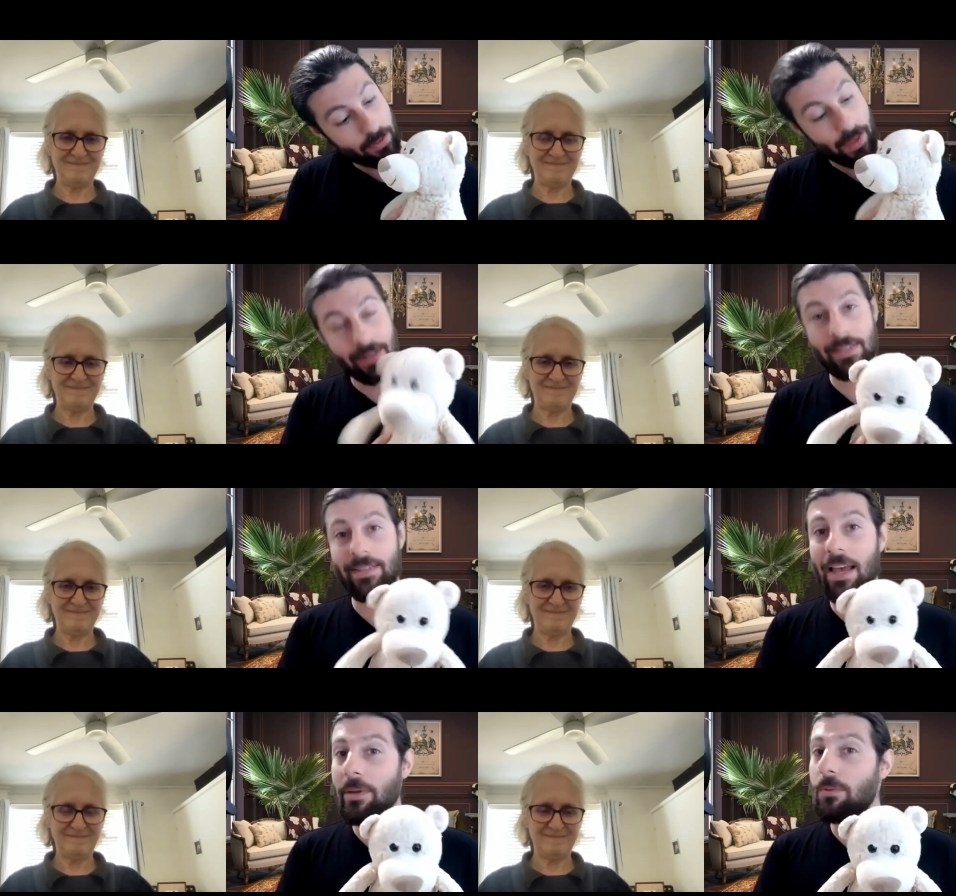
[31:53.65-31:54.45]
Speaker 1: that
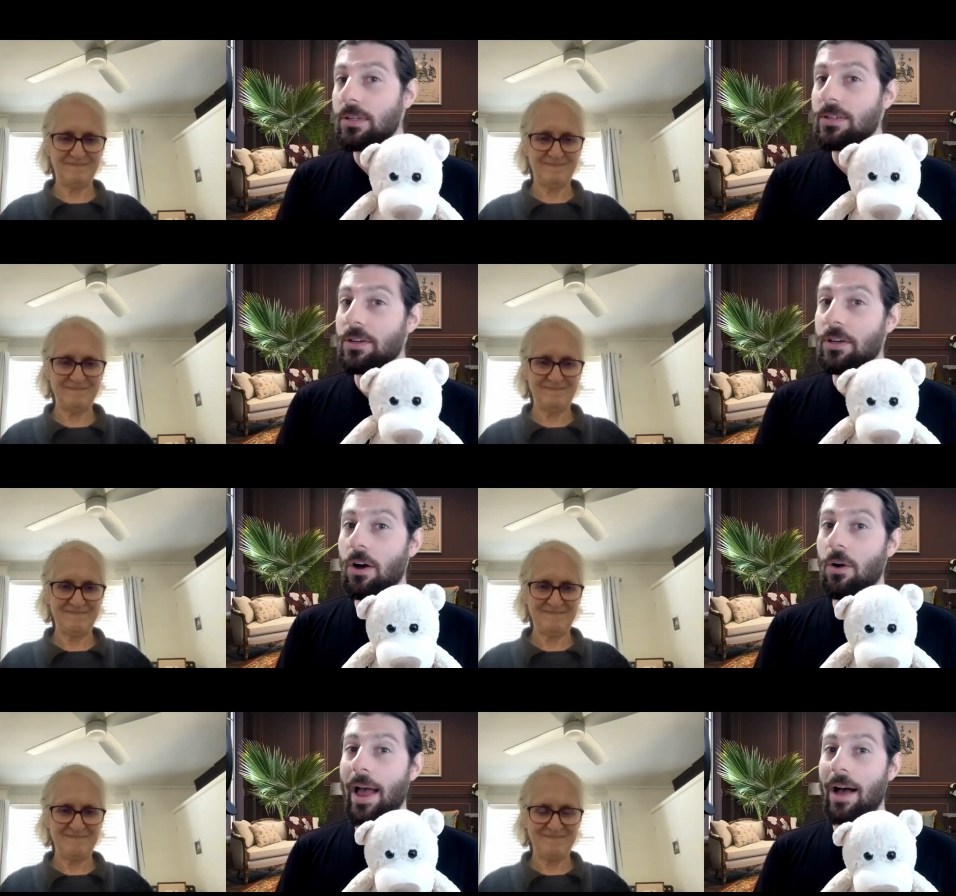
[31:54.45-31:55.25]
Sammy wants to
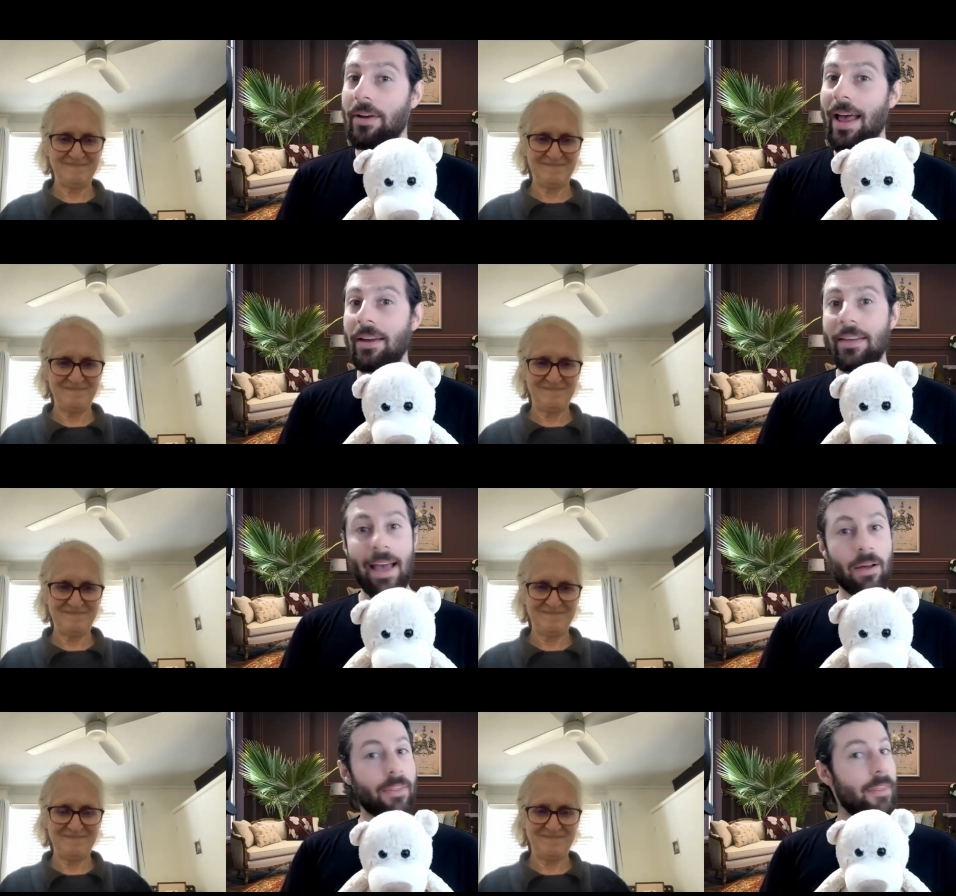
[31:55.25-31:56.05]
go out and
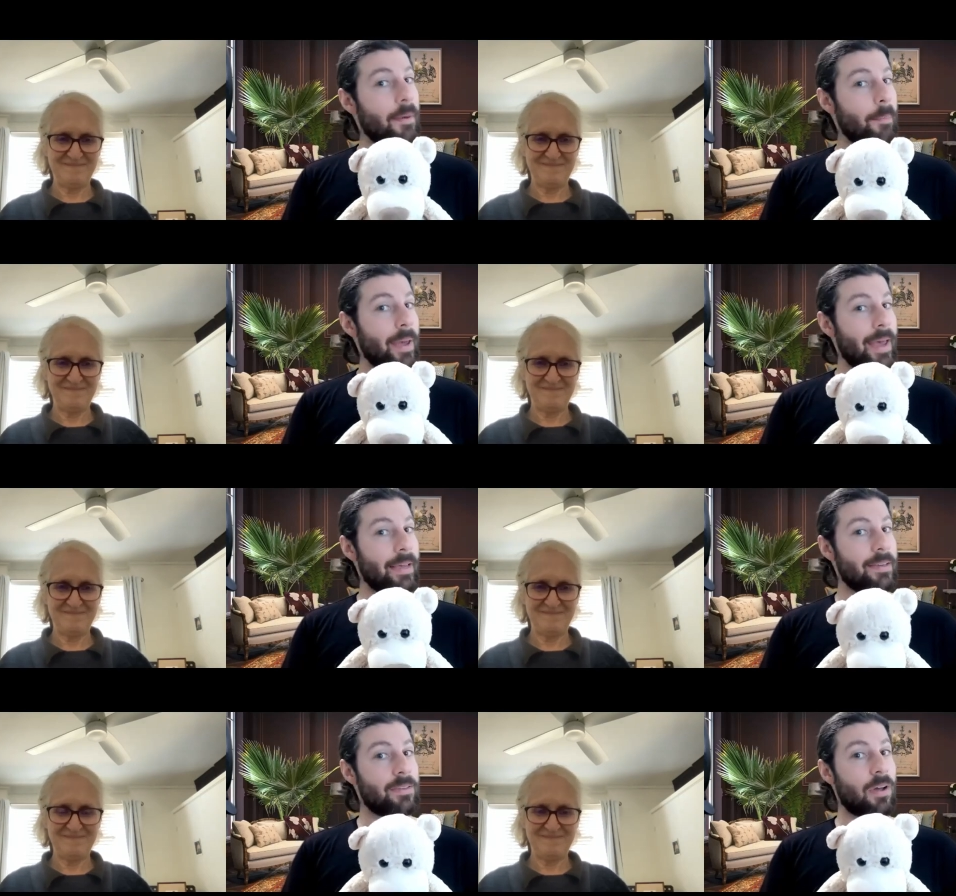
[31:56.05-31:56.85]
count the
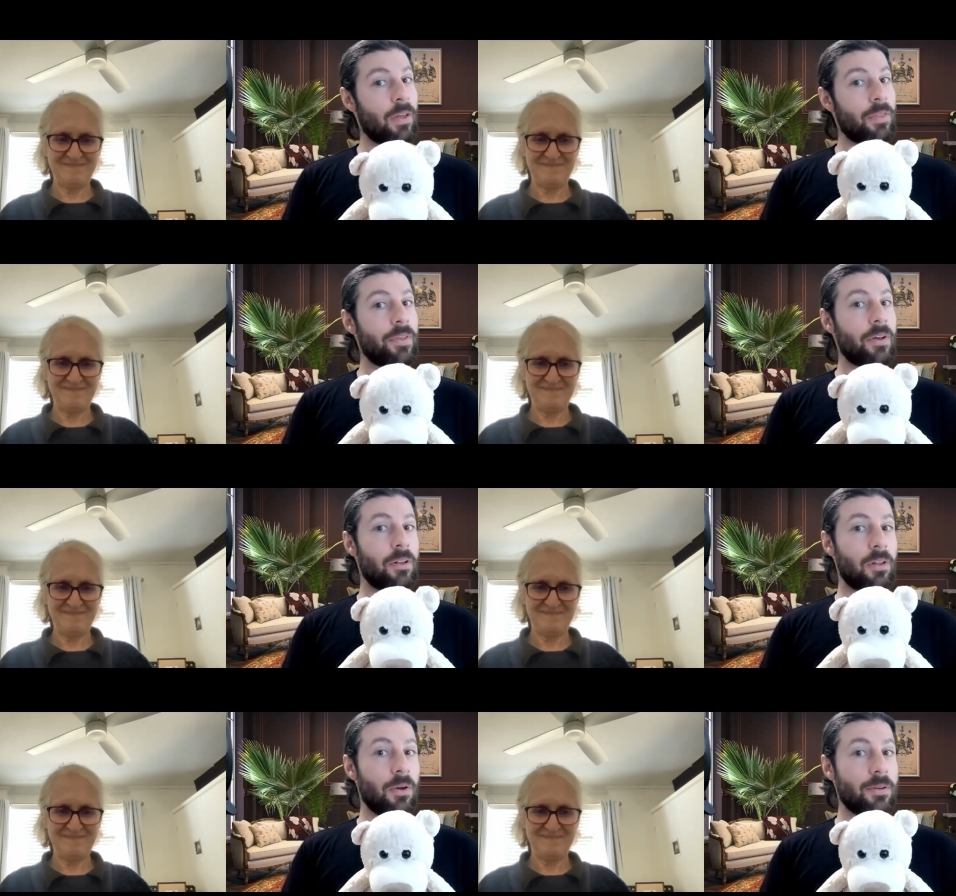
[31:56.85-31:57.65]
pegs on the
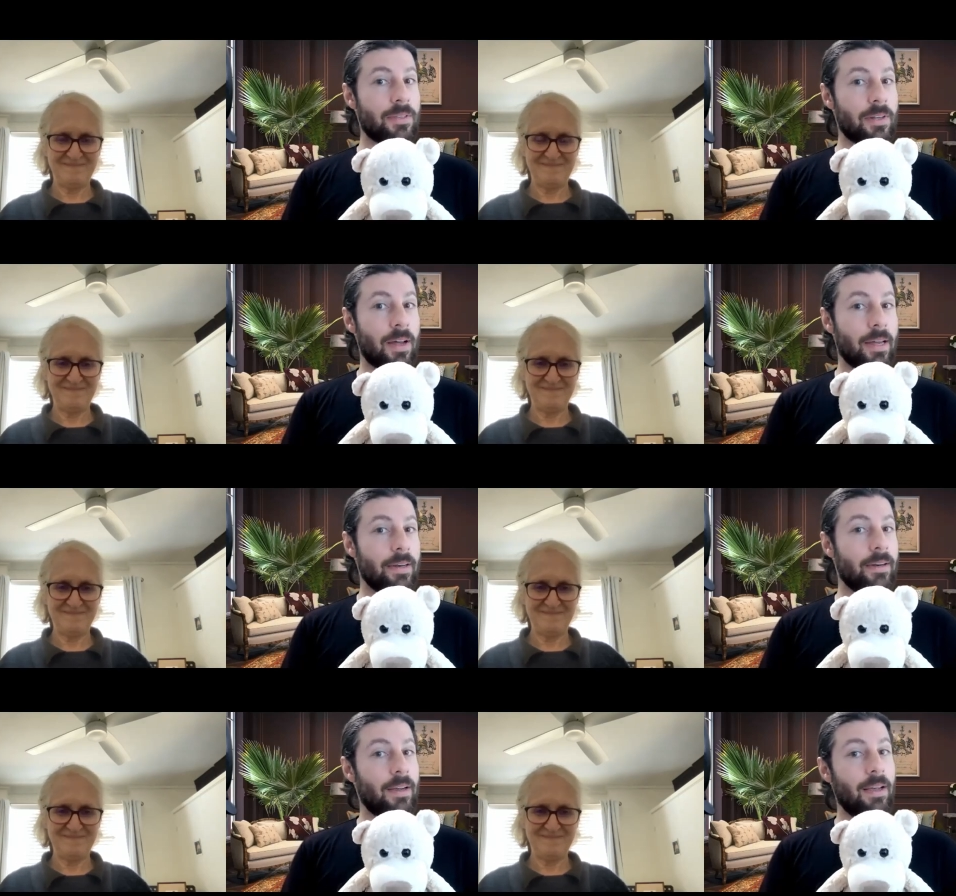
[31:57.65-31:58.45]

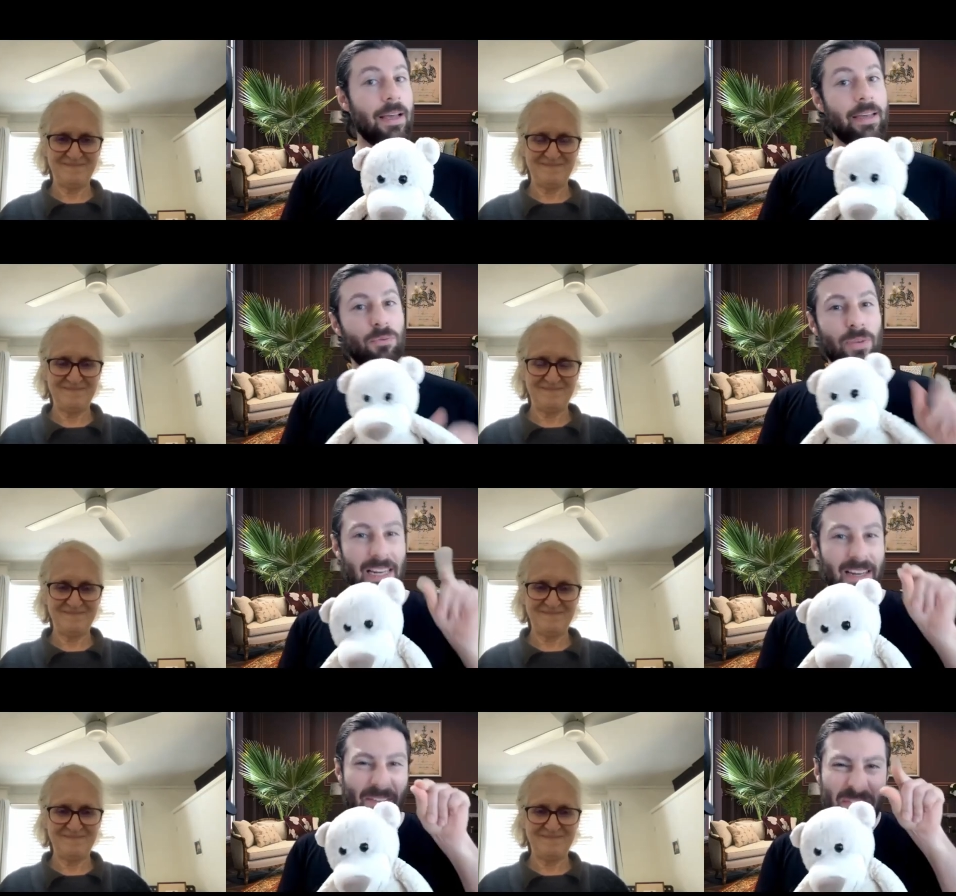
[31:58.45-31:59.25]
clothesline. He
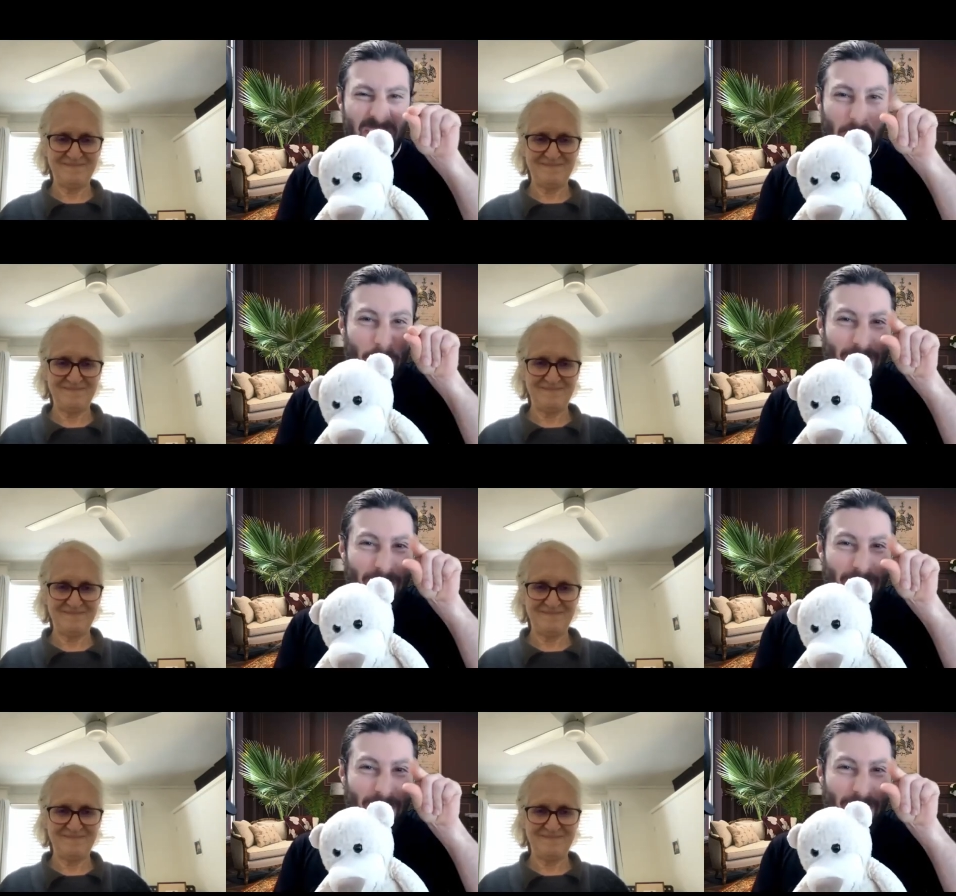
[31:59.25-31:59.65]
really loves to